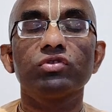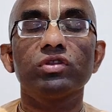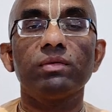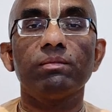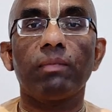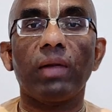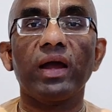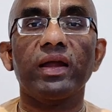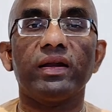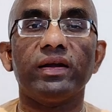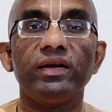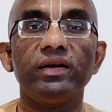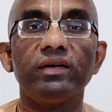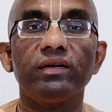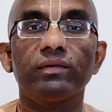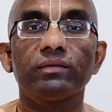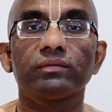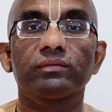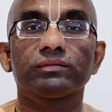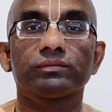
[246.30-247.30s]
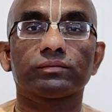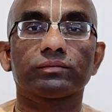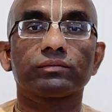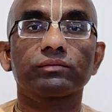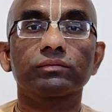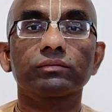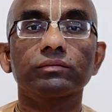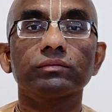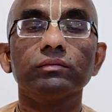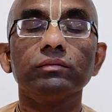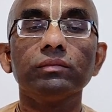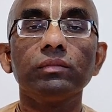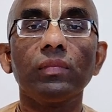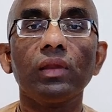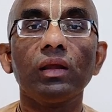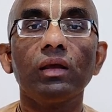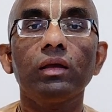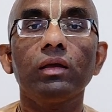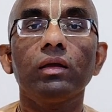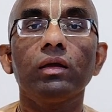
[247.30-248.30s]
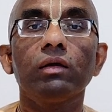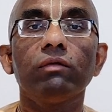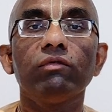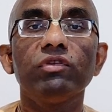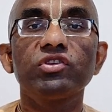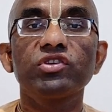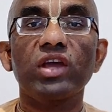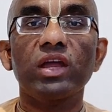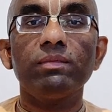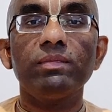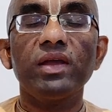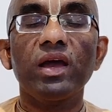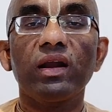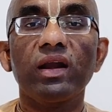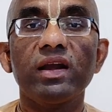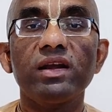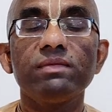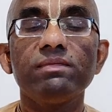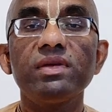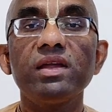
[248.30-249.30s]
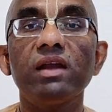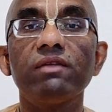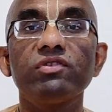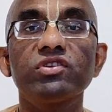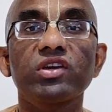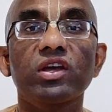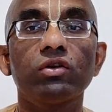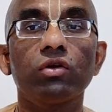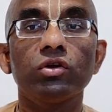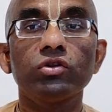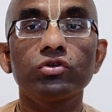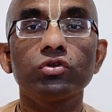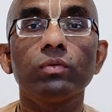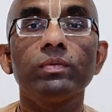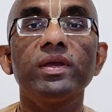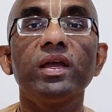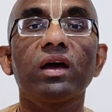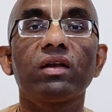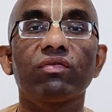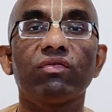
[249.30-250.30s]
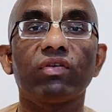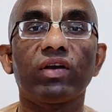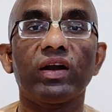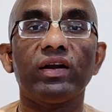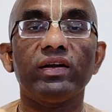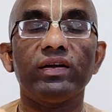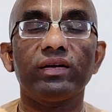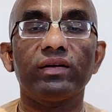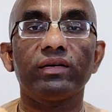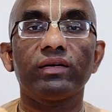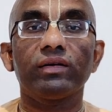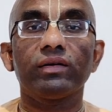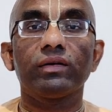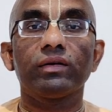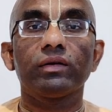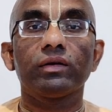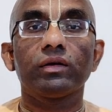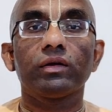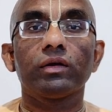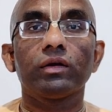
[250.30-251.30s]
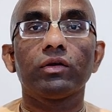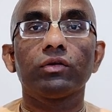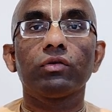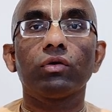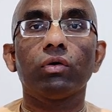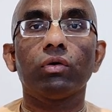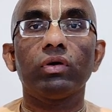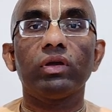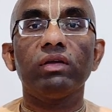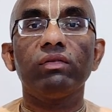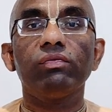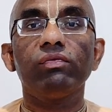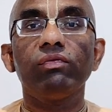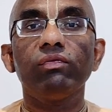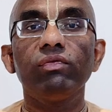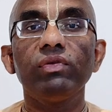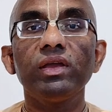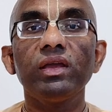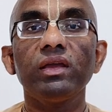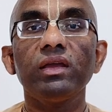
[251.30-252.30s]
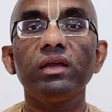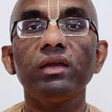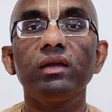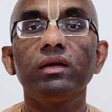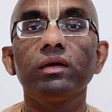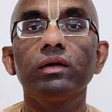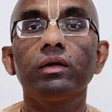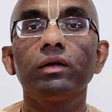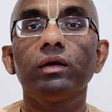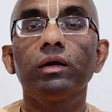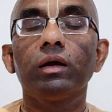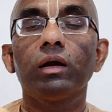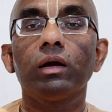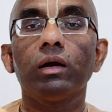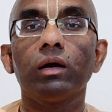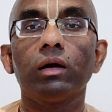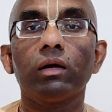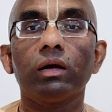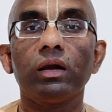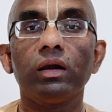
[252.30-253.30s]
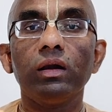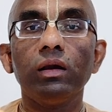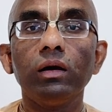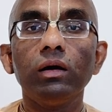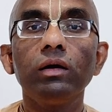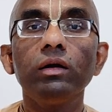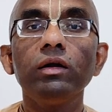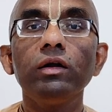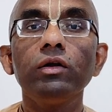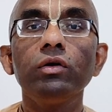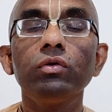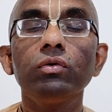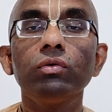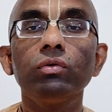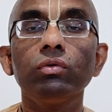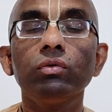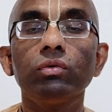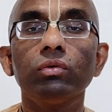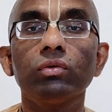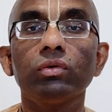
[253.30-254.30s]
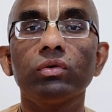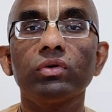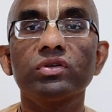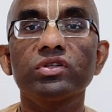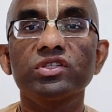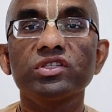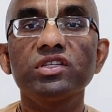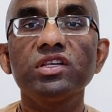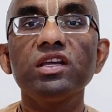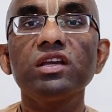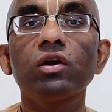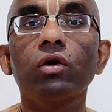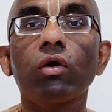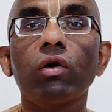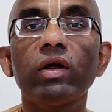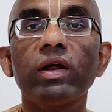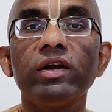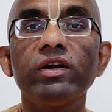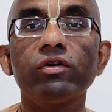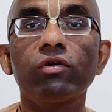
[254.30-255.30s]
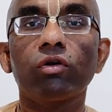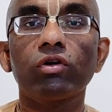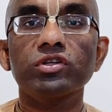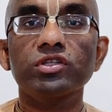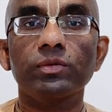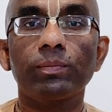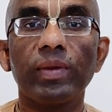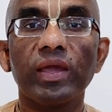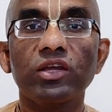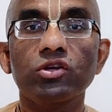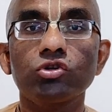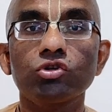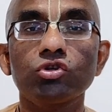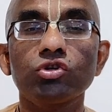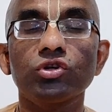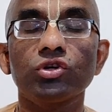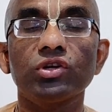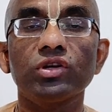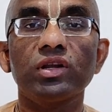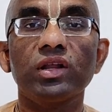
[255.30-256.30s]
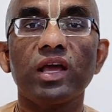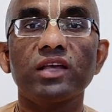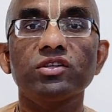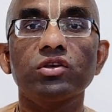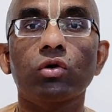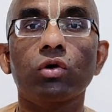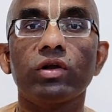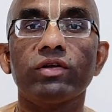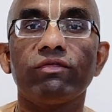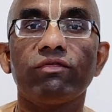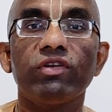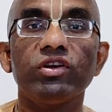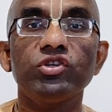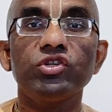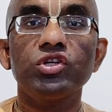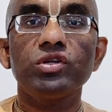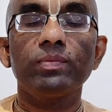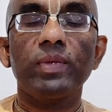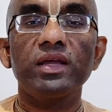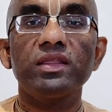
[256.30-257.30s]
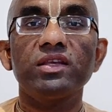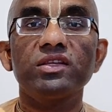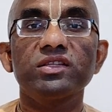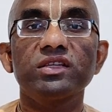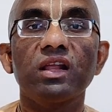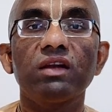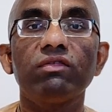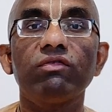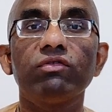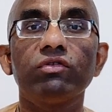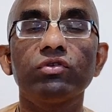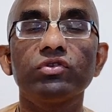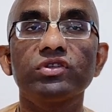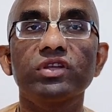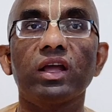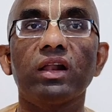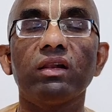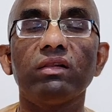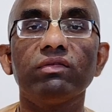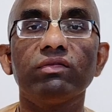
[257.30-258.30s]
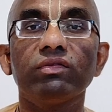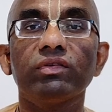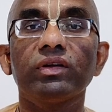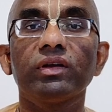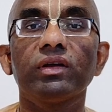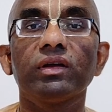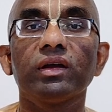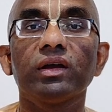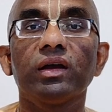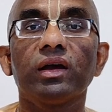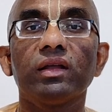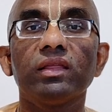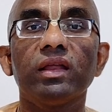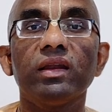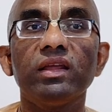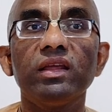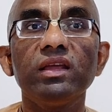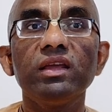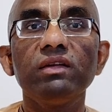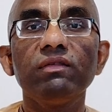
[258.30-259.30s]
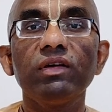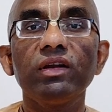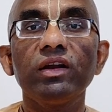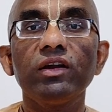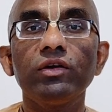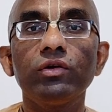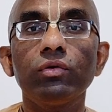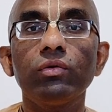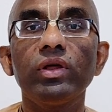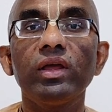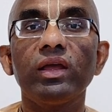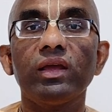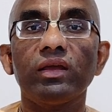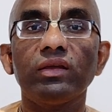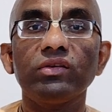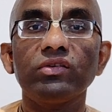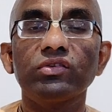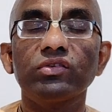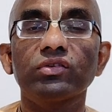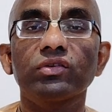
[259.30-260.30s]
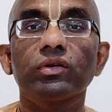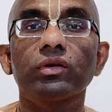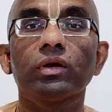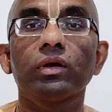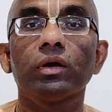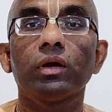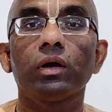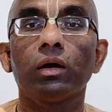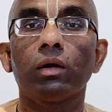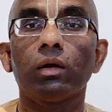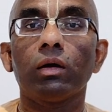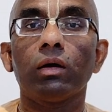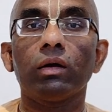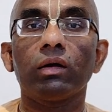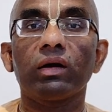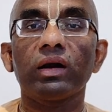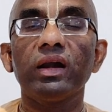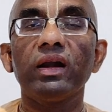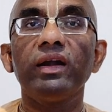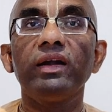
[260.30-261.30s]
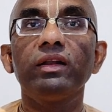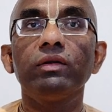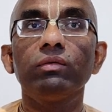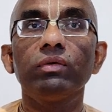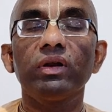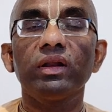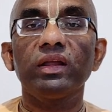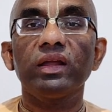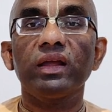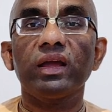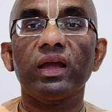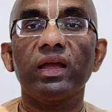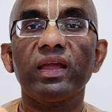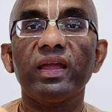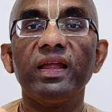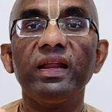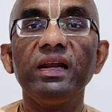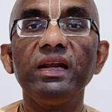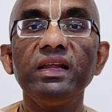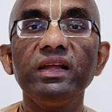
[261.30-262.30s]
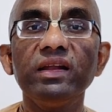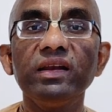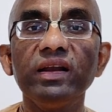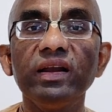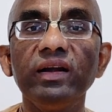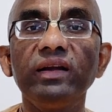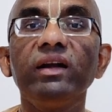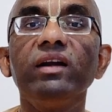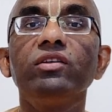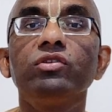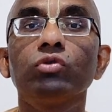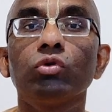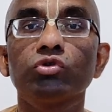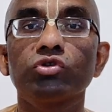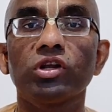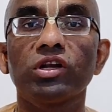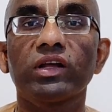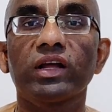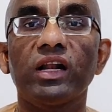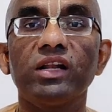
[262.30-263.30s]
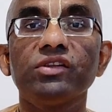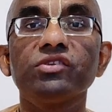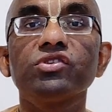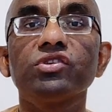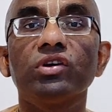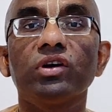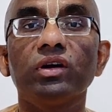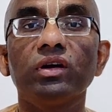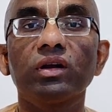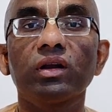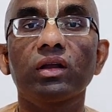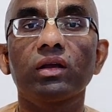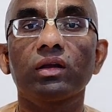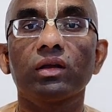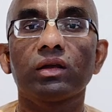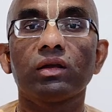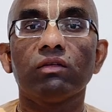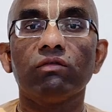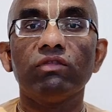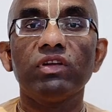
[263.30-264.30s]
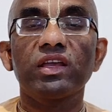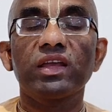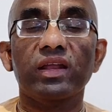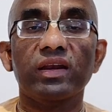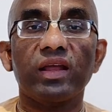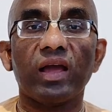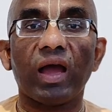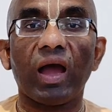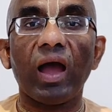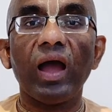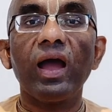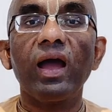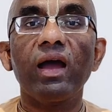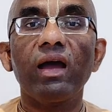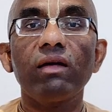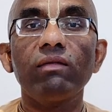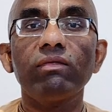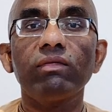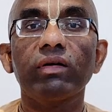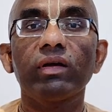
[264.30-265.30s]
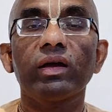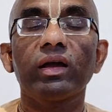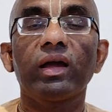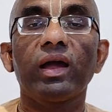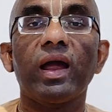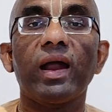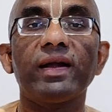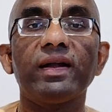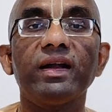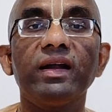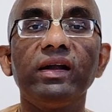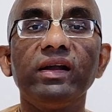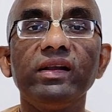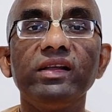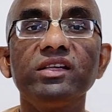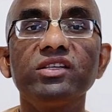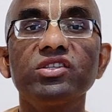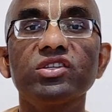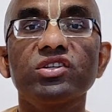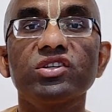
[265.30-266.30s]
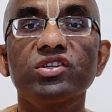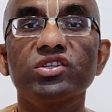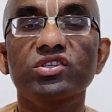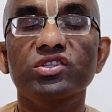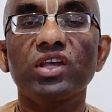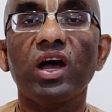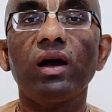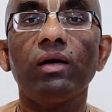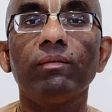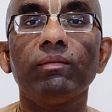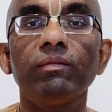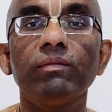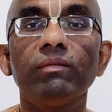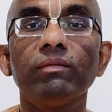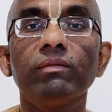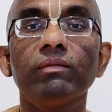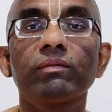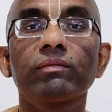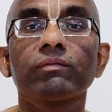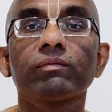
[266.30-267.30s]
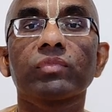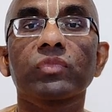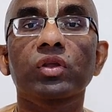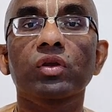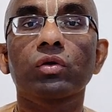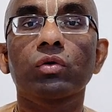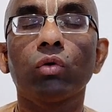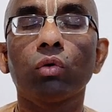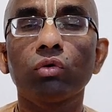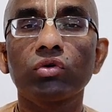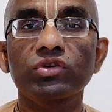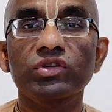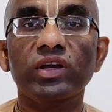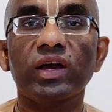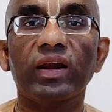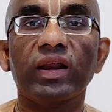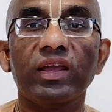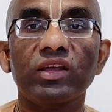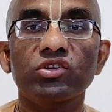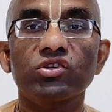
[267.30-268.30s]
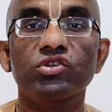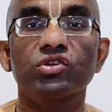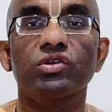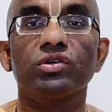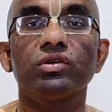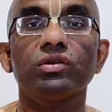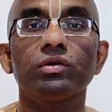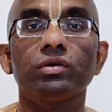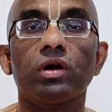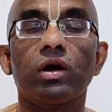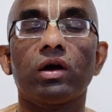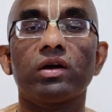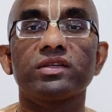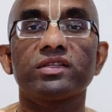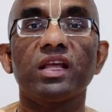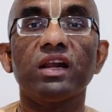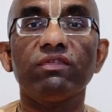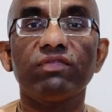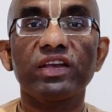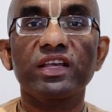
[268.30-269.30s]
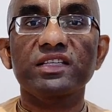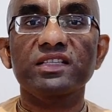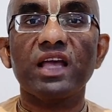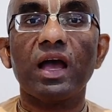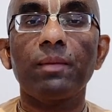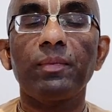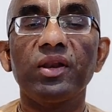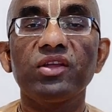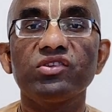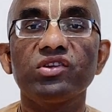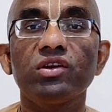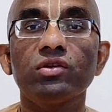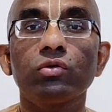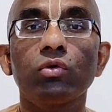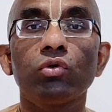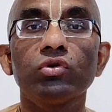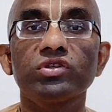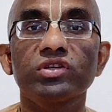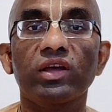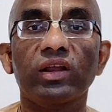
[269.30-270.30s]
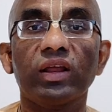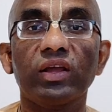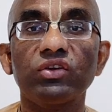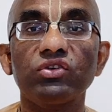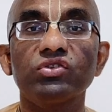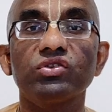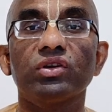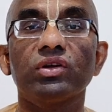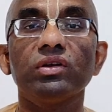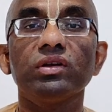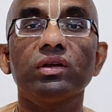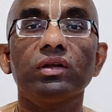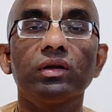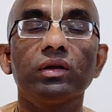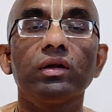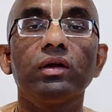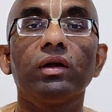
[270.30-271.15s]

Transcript: to the mind, which can be our enemy and which can also be our friend. So if we learn to see introspection as a confession by the self to self, then even in today's uh, relatively alienated social culture, we can have at least some course correction, a self-examination course correction,